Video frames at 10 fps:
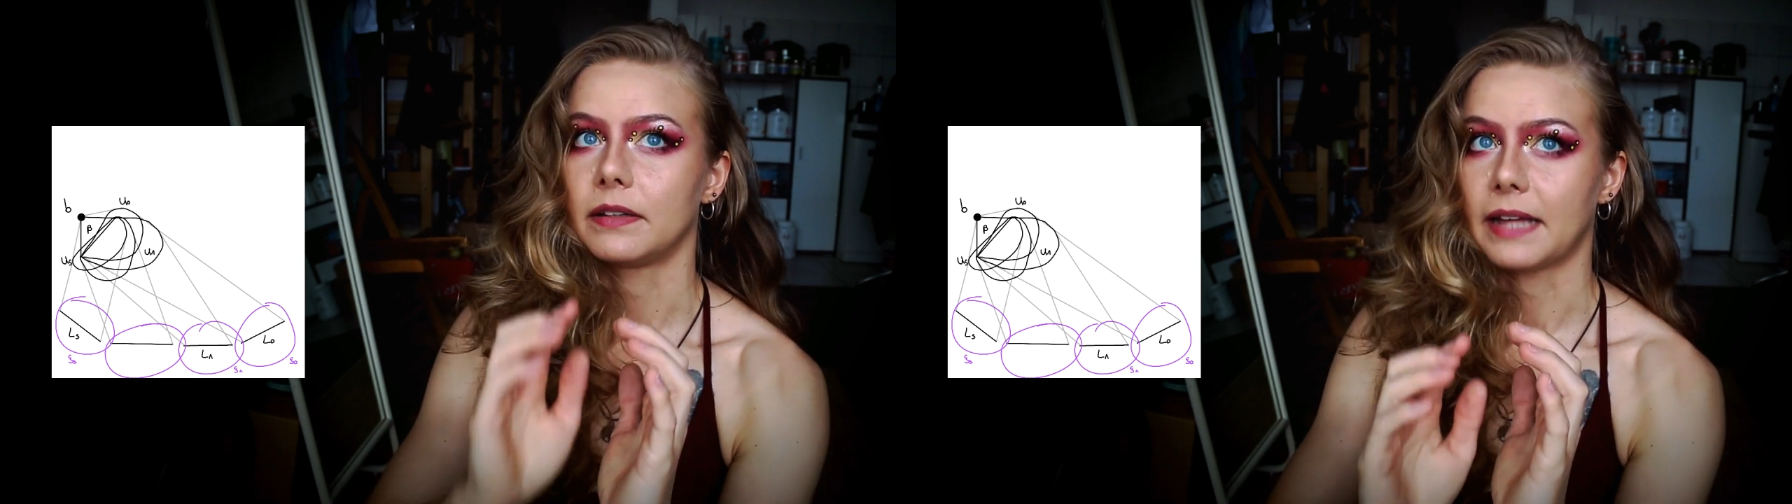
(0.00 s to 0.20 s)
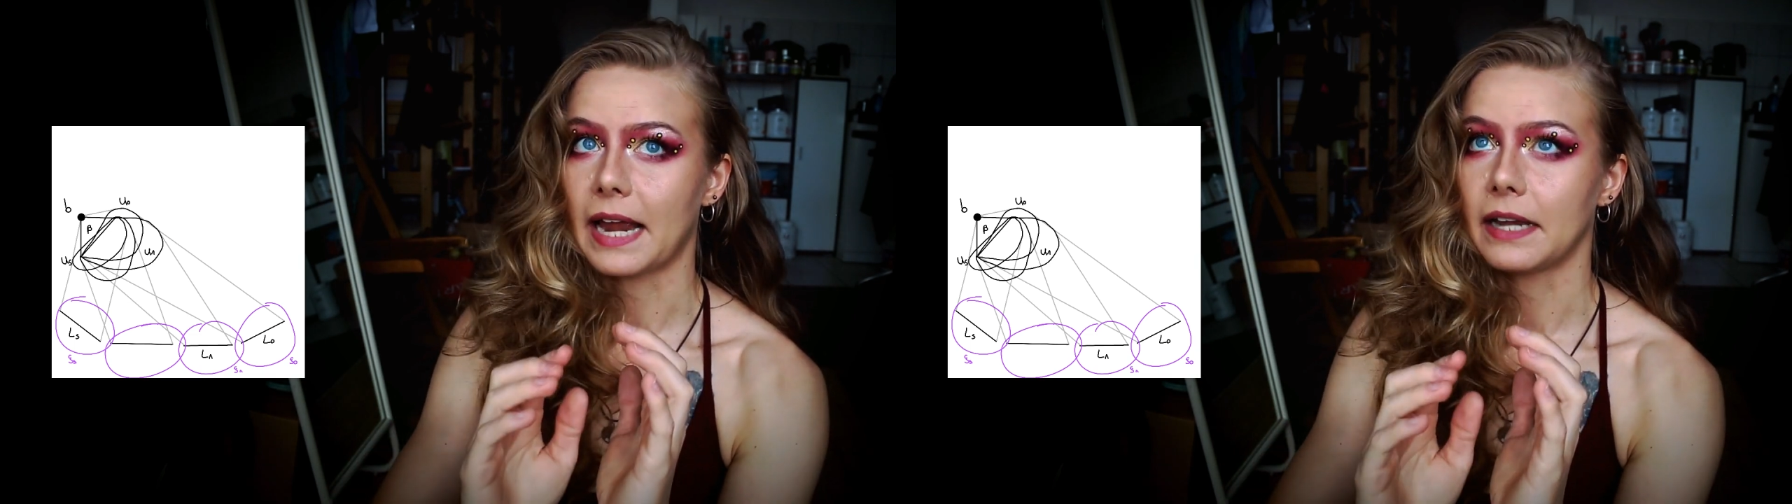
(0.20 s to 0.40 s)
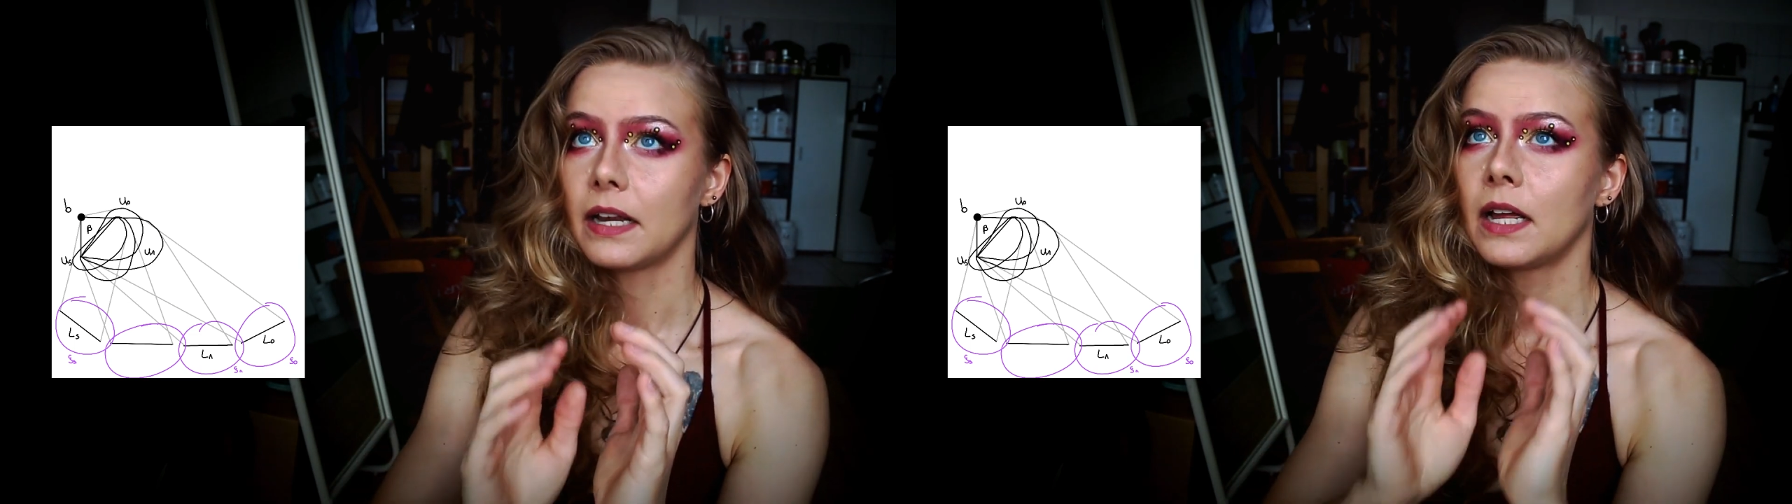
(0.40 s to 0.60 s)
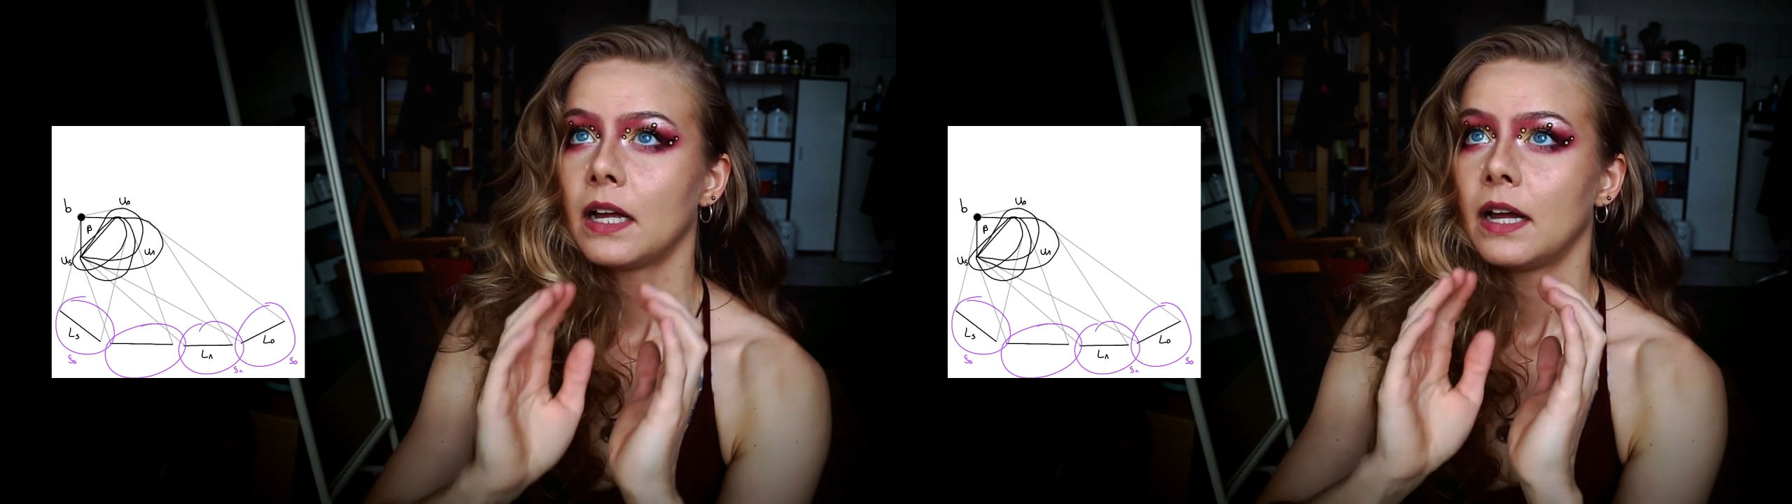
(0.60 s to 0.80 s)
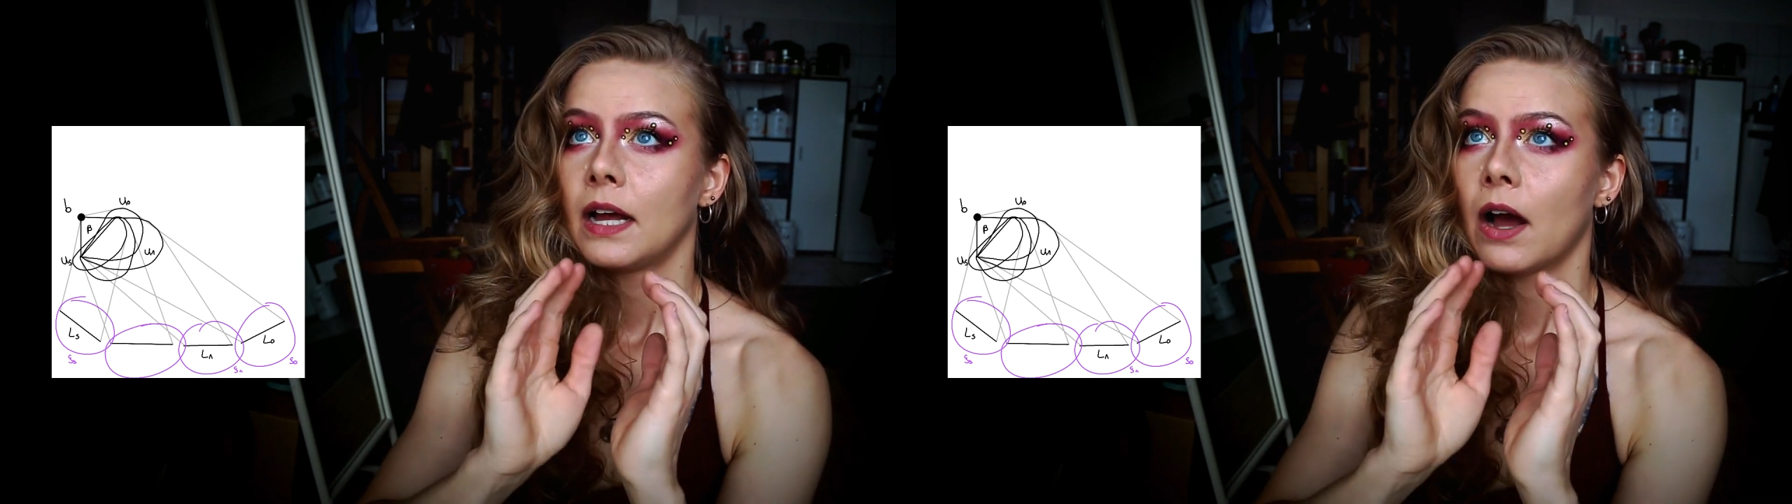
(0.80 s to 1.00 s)
then
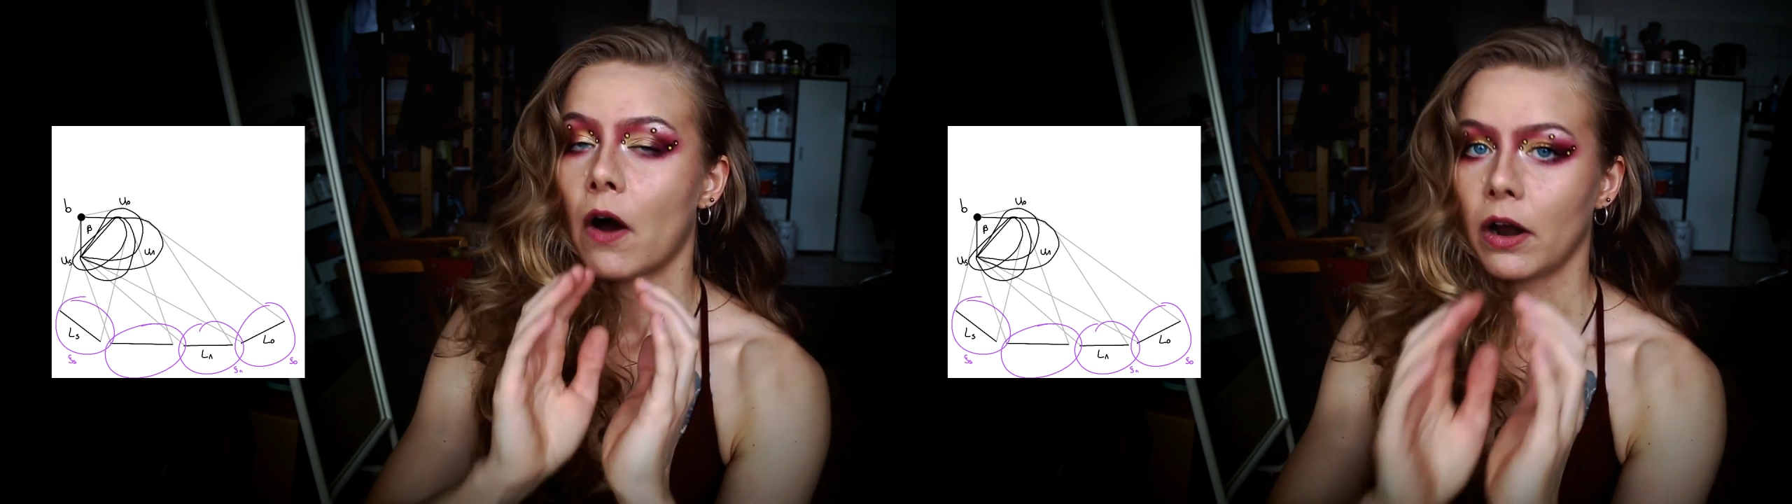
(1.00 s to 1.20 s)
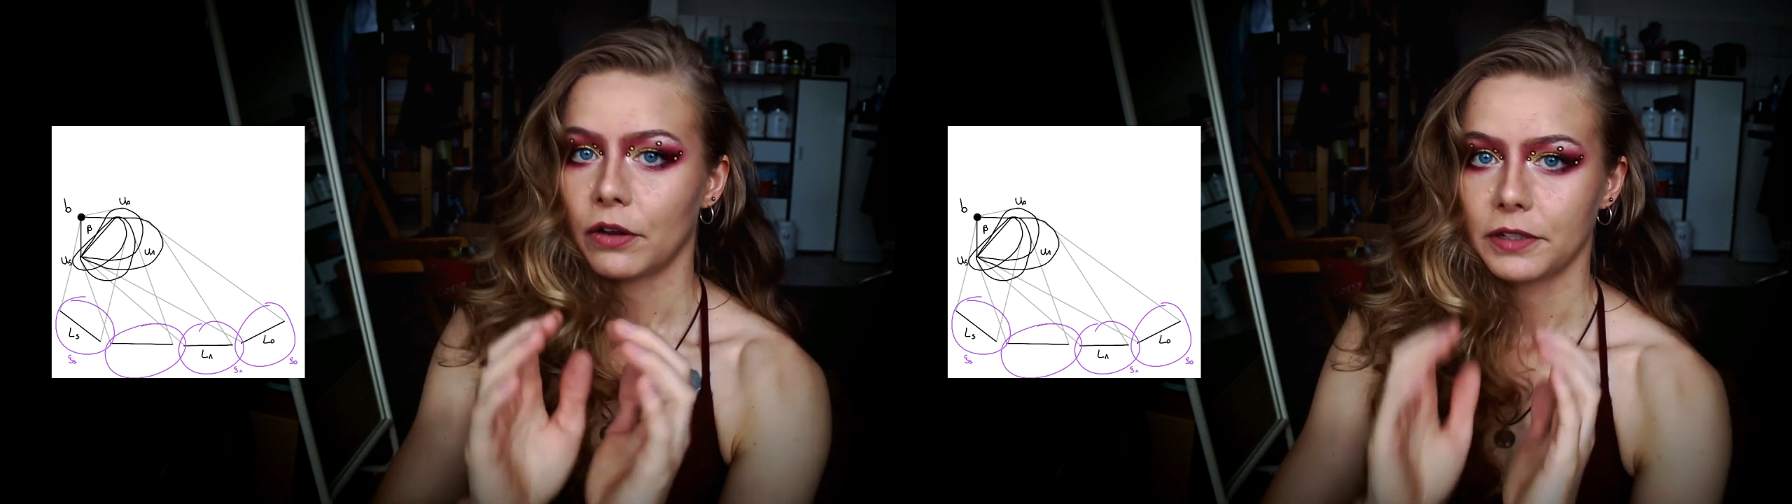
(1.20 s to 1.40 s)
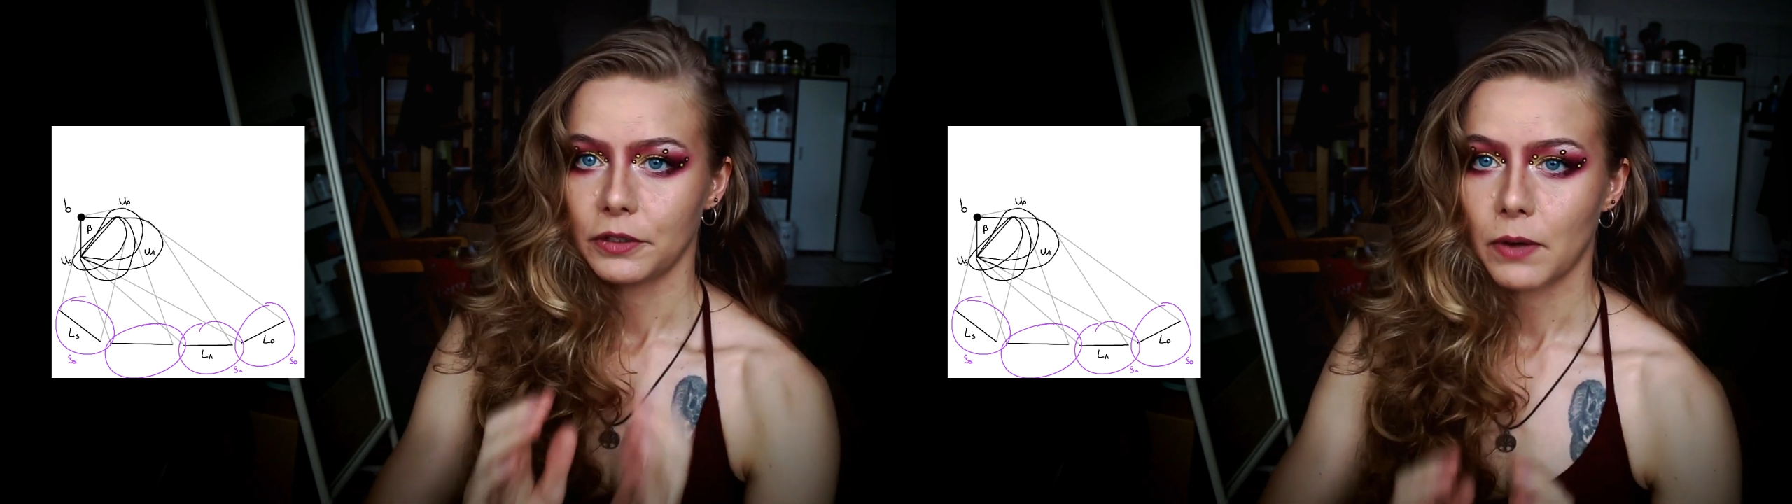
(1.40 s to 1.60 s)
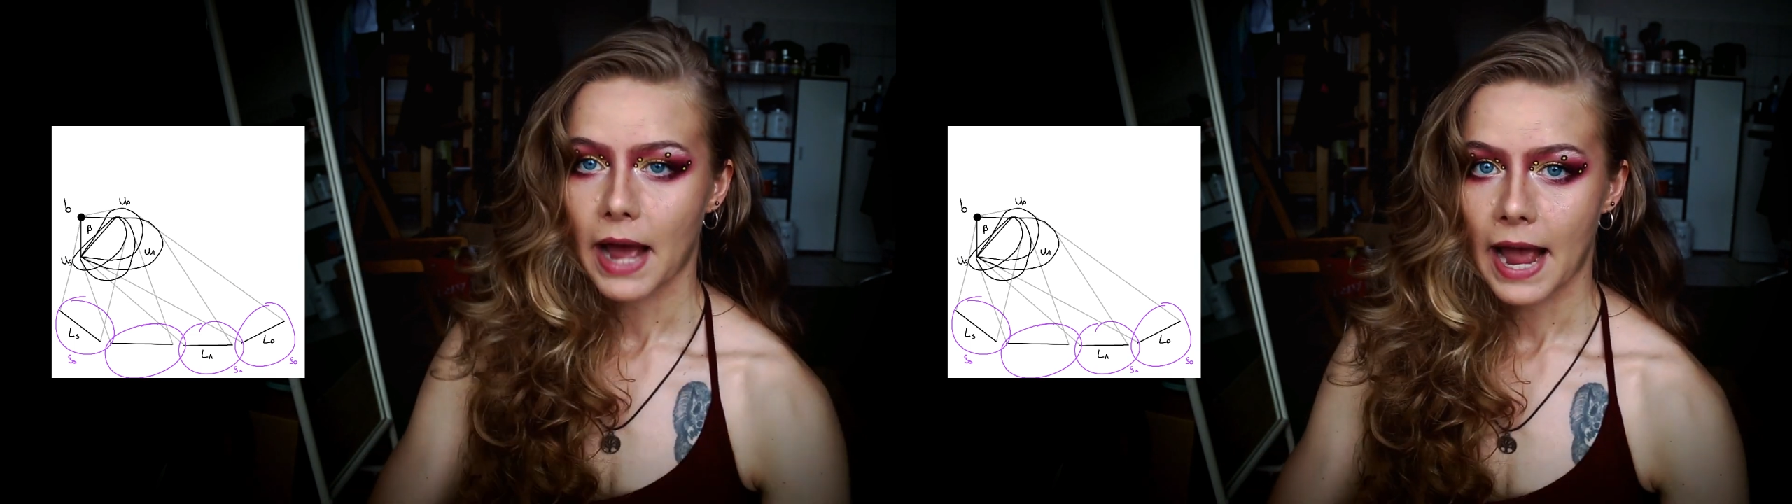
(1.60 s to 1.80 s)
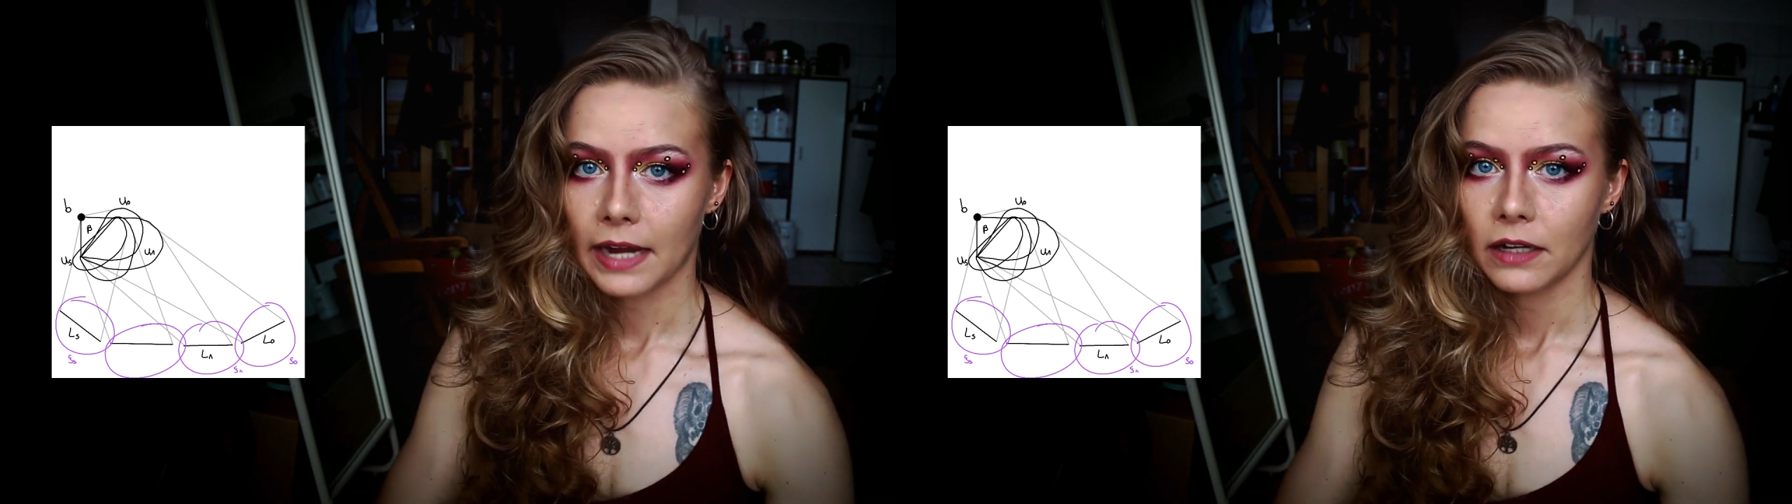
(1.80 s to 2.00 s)
all of the
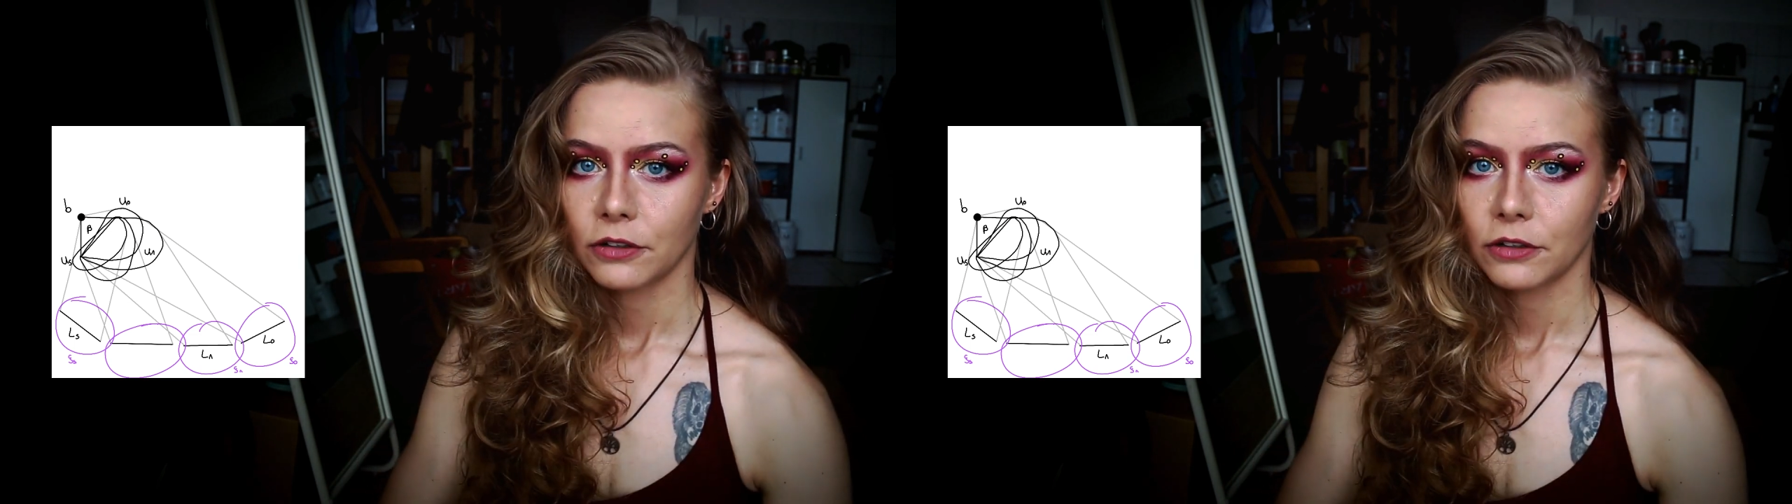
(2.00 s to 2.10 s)
Ui